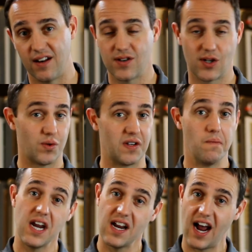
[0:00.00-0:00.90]
So to
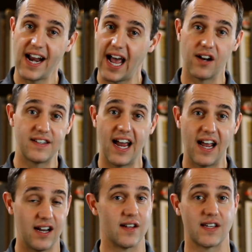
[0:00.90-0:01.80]
me, a 9 out of 10
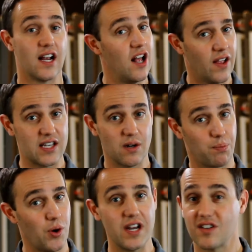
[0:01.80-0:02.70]
that's a
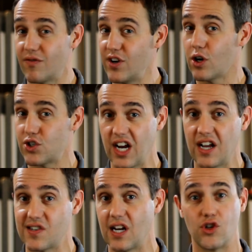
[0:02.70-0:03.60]
pretty severe
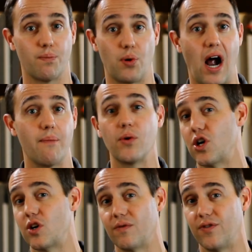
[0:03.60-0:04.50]
chance that your property
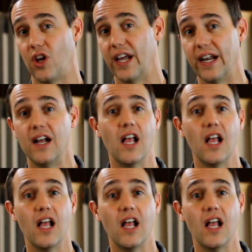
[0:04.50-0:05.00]
could flood.